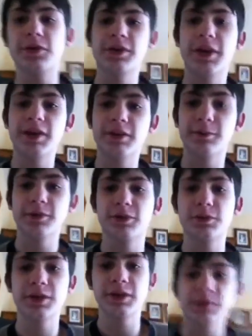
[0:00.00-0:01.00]
for day number
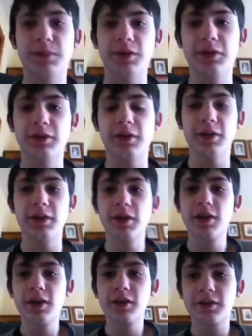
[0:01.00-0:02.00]
21.
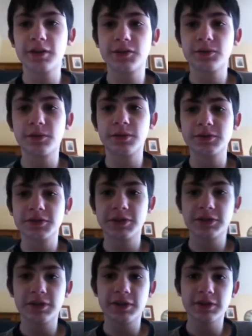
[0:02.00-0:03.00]
Thanks for
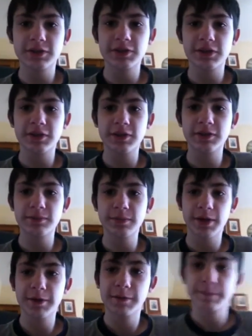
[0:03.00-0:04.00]
watching, and see you then.
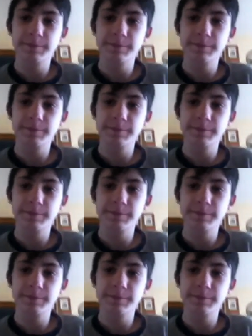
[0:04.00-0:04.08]
Bye.